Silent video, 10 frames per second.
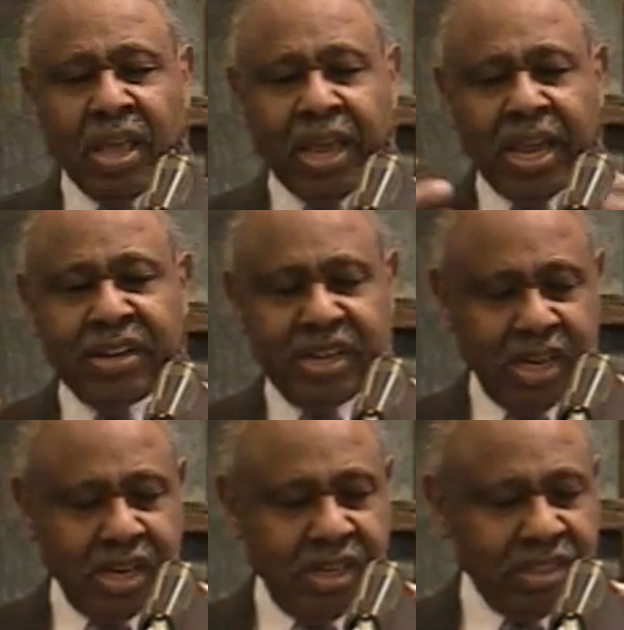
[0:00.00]
and
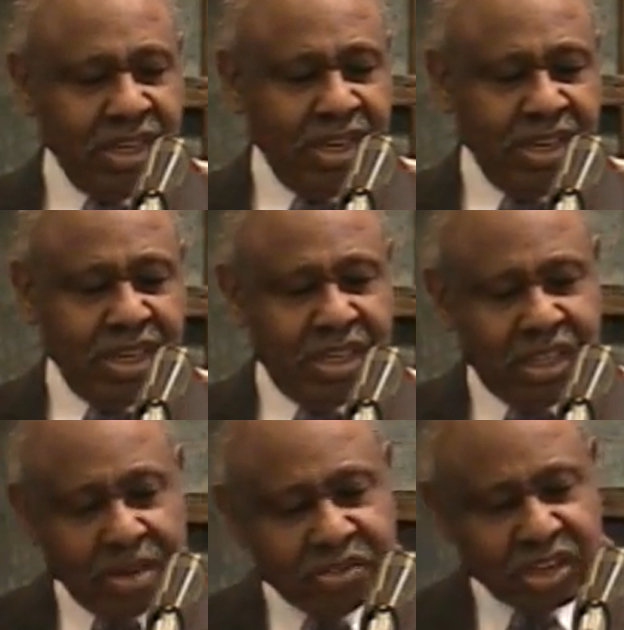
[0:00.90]
uh, it
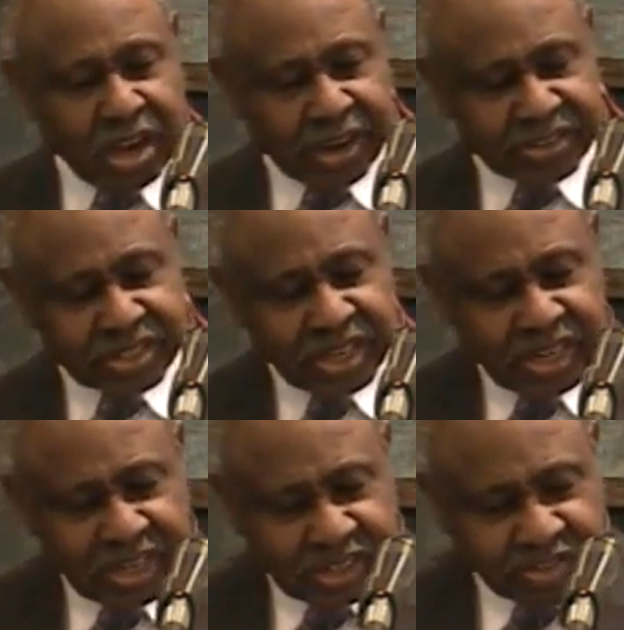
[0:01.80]
gives us
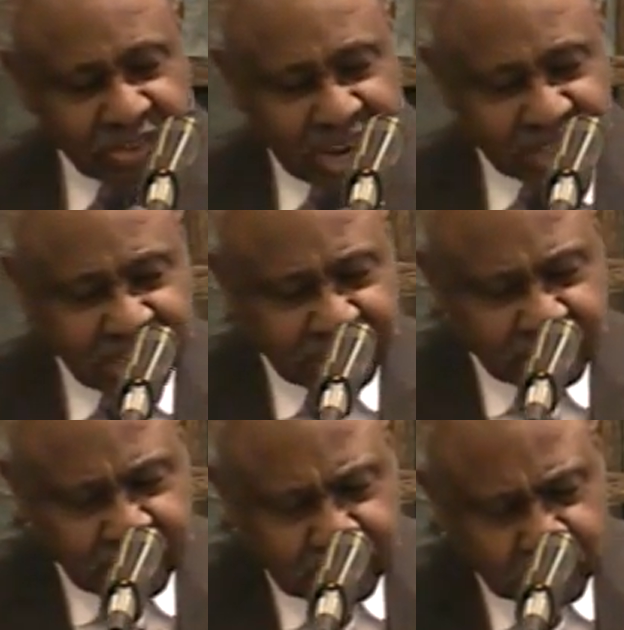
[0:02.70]
the fact that
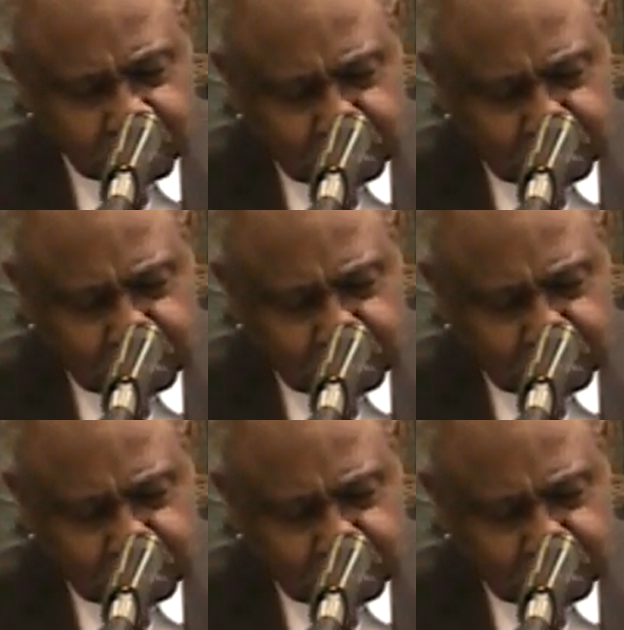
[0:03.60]
uh, this